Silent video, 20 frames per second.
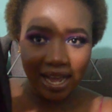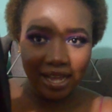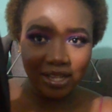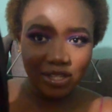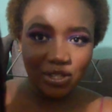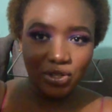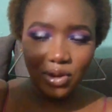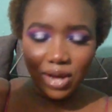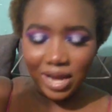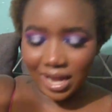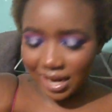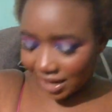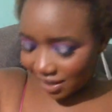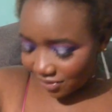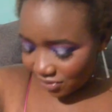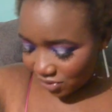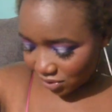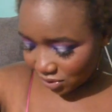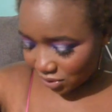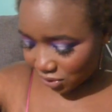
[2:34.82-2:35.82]
So I
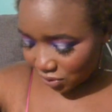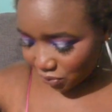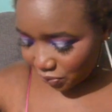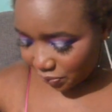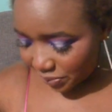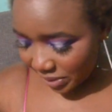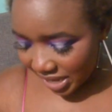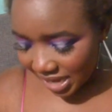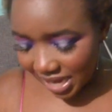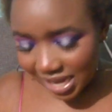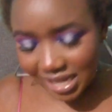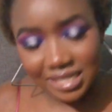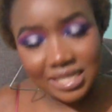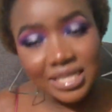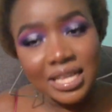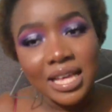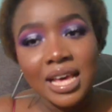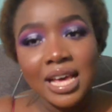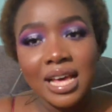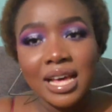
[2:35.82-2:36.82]
love those two pairs
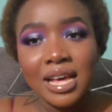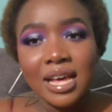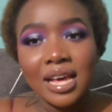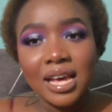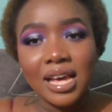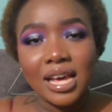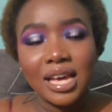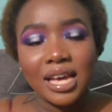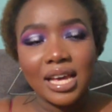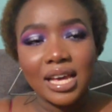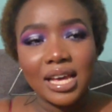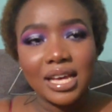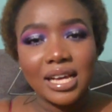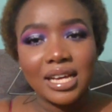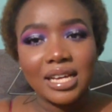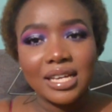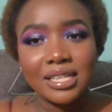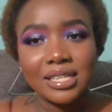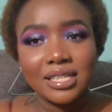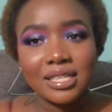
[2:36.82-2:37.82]

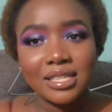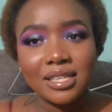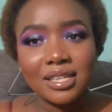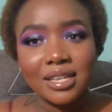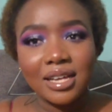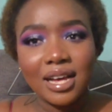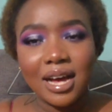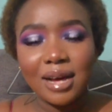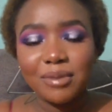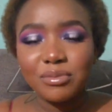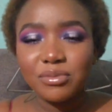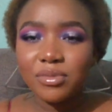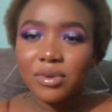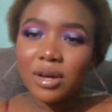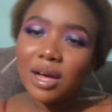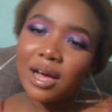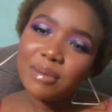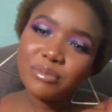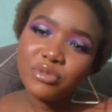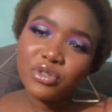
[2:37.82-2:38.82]
and I'm,
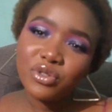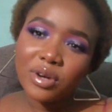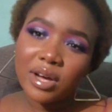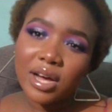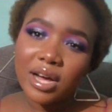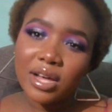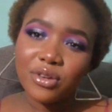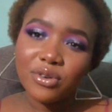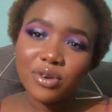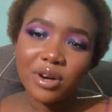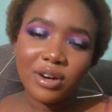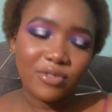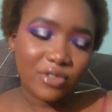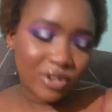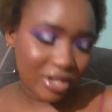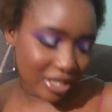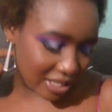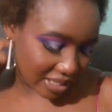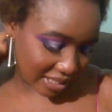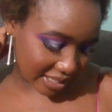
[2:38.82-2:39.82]
I'm sure you have
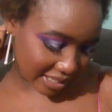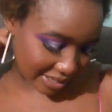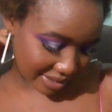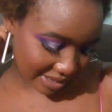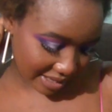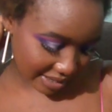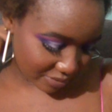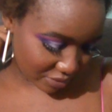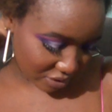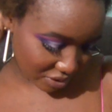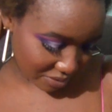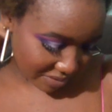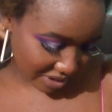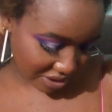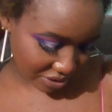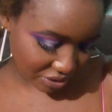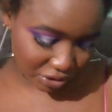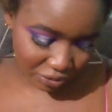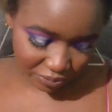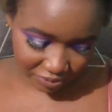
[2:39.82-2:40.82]
already seen them on my
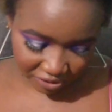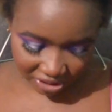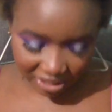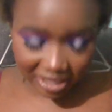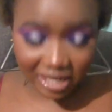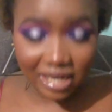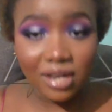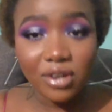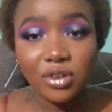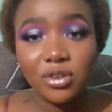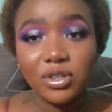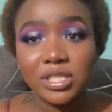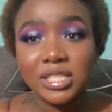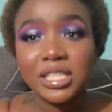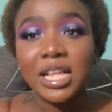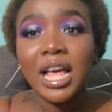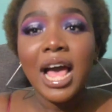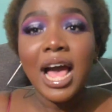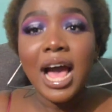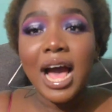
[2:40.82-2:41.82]
YouTube channel because
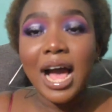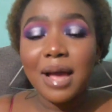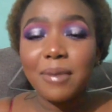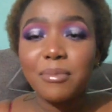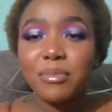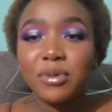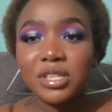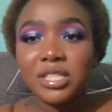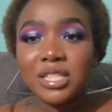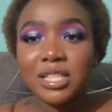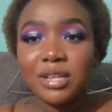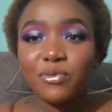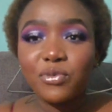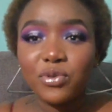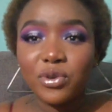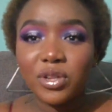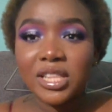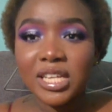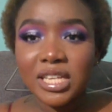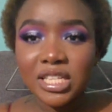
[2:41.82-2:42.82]
I bought them
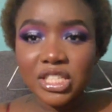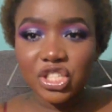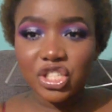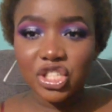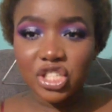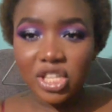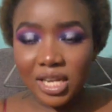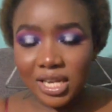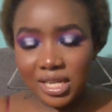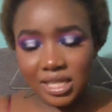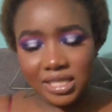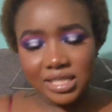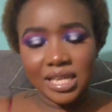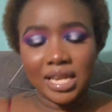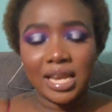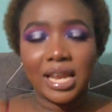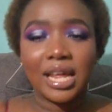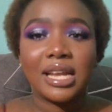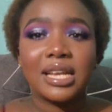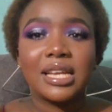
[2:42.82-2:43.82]
for 30 shillings
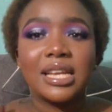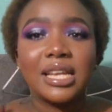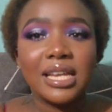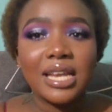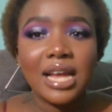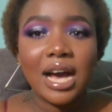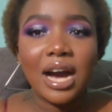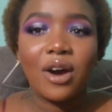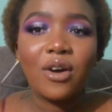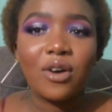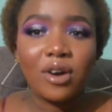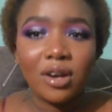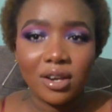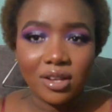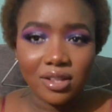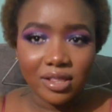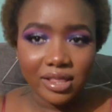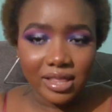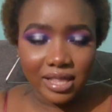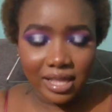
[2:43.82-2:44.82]
and I did a haul
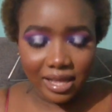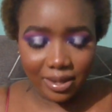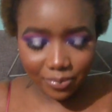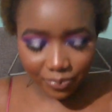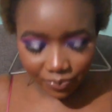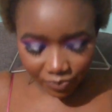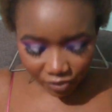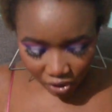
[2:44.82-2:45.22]
on them.